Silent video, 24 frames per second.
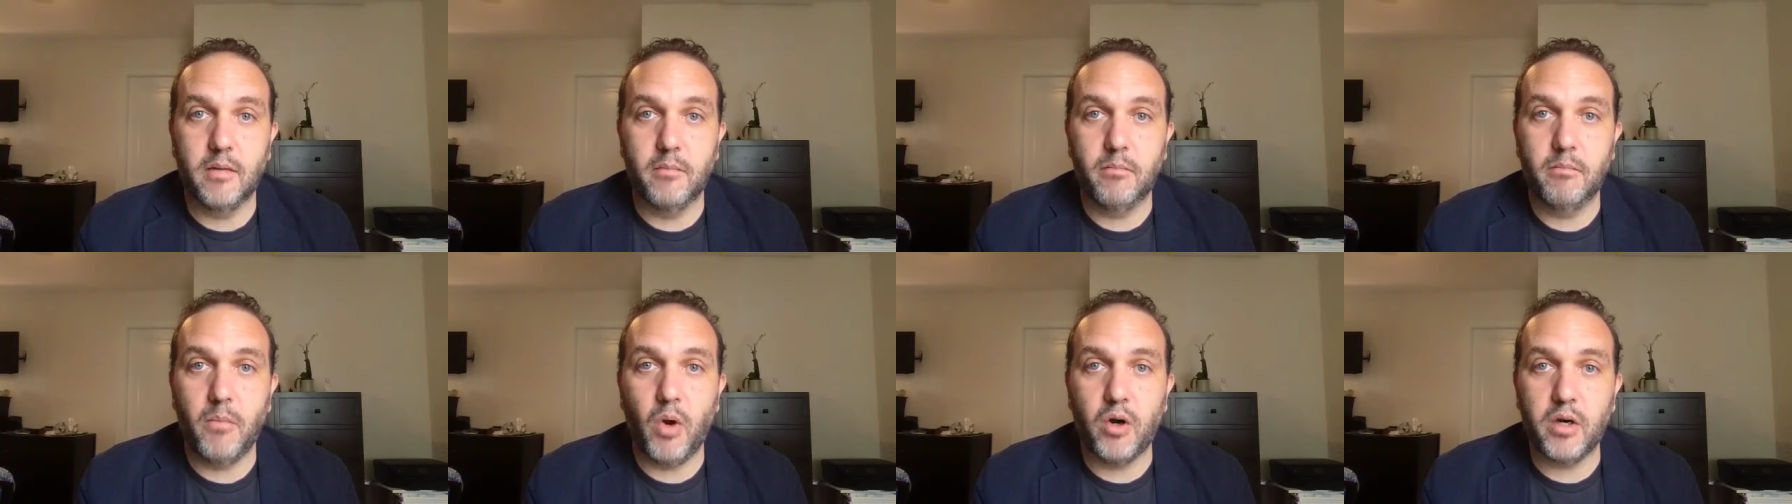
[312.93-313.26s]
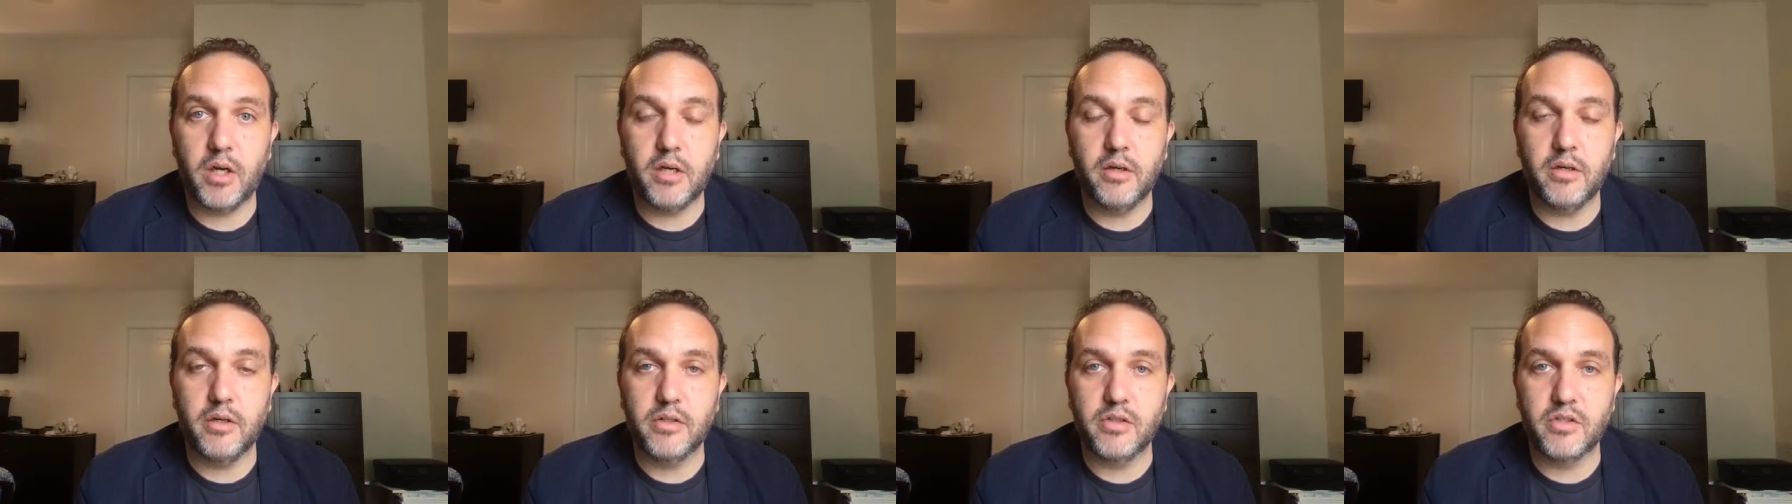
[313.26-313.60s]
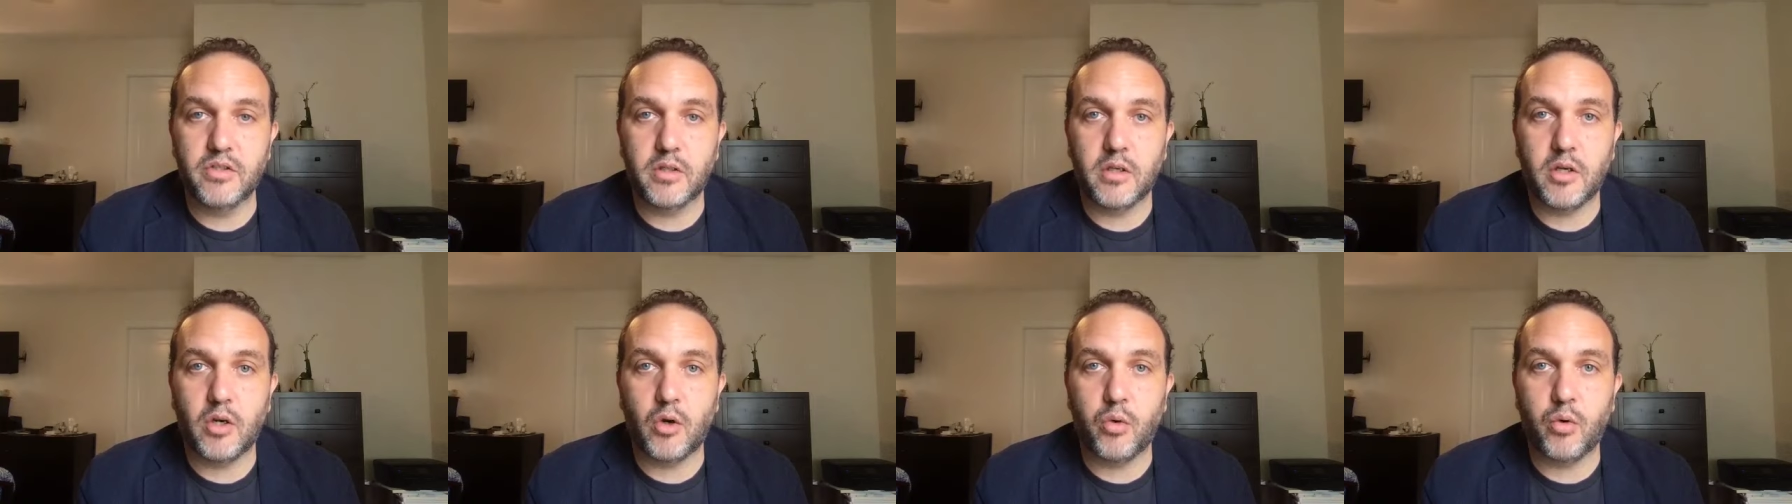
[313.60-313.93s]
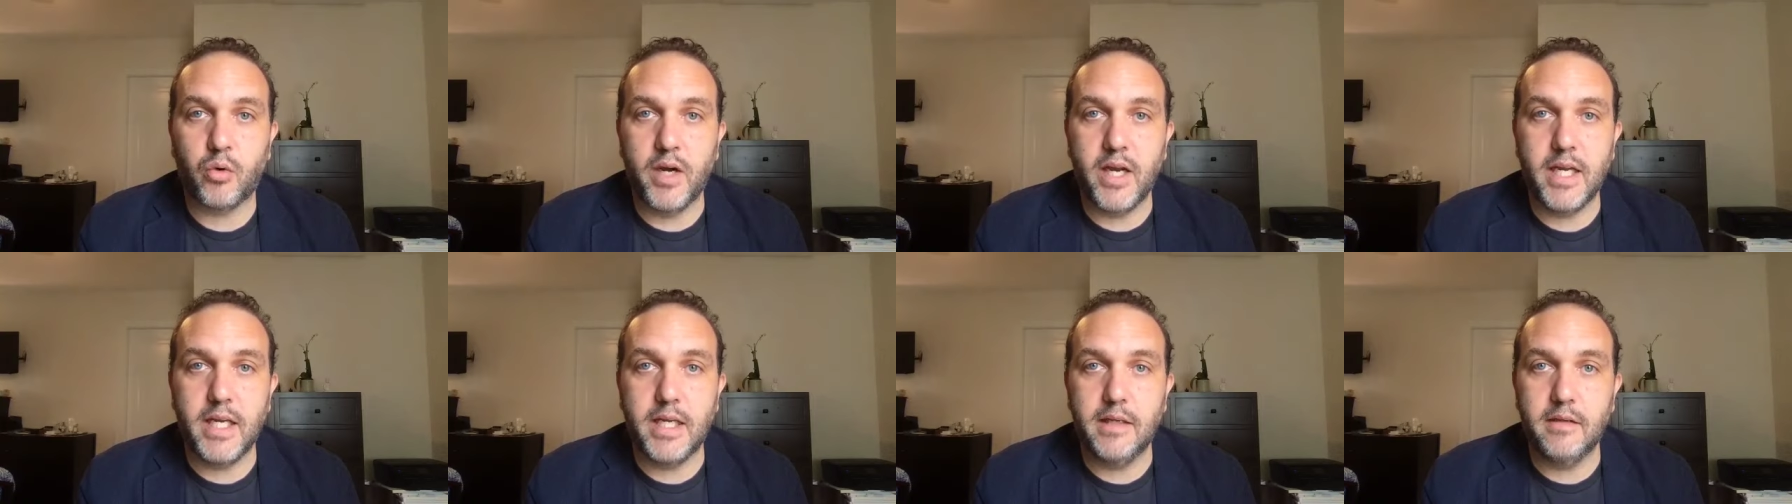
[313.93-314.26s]
Marketers
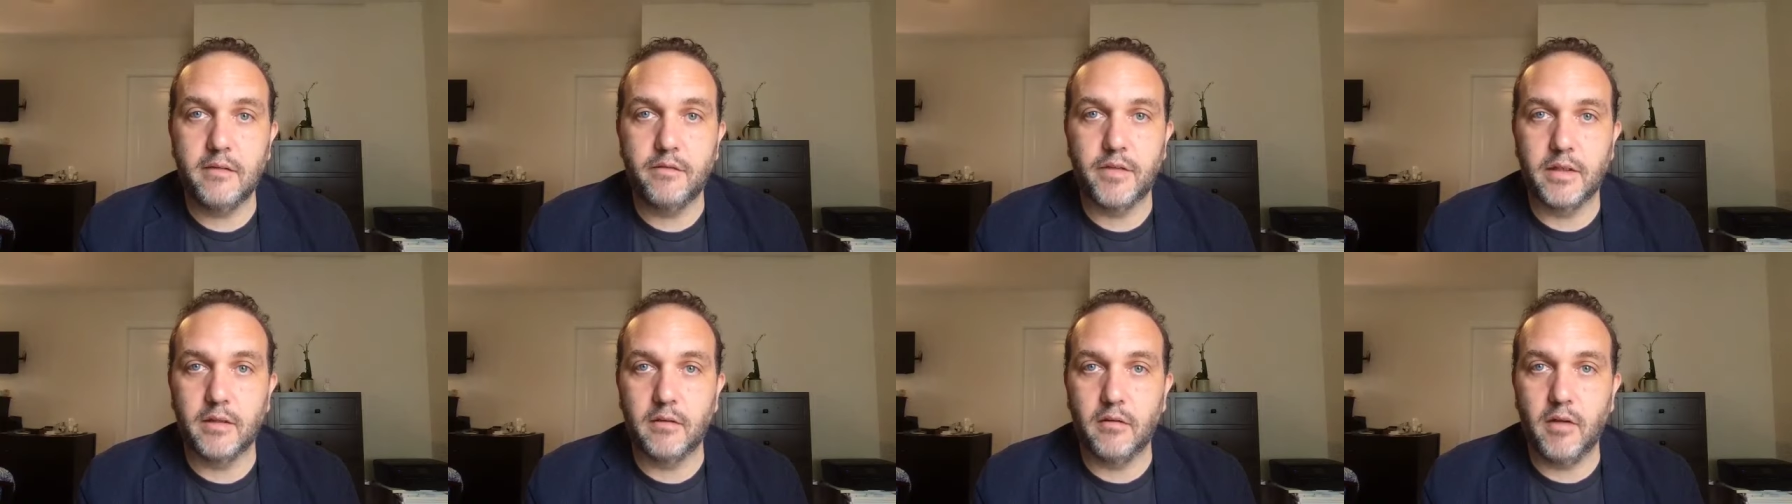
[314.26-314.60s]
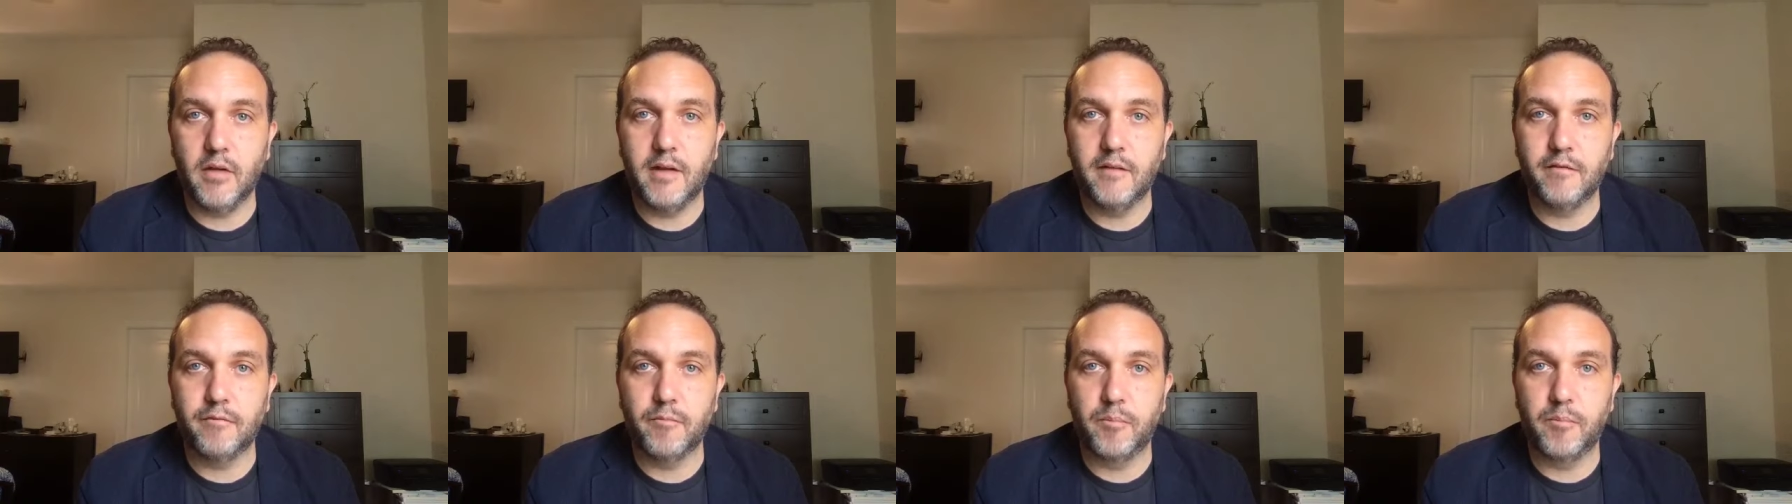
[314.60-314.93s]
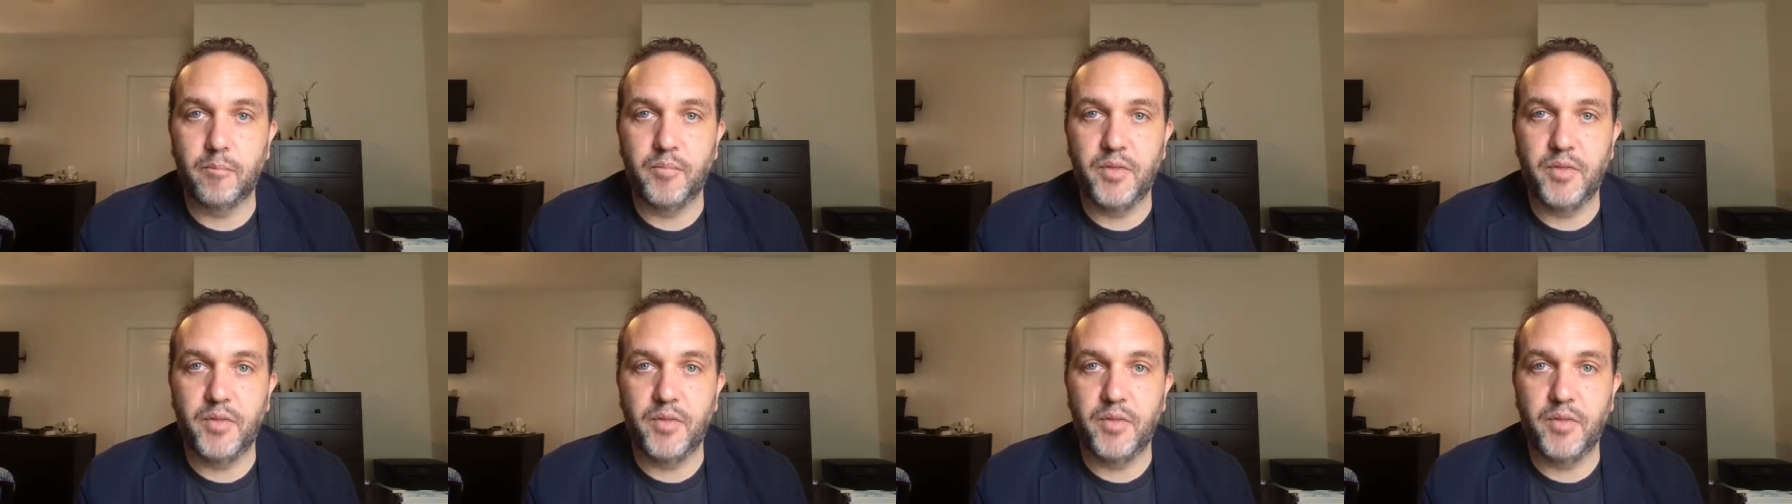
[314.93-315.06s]
crave and love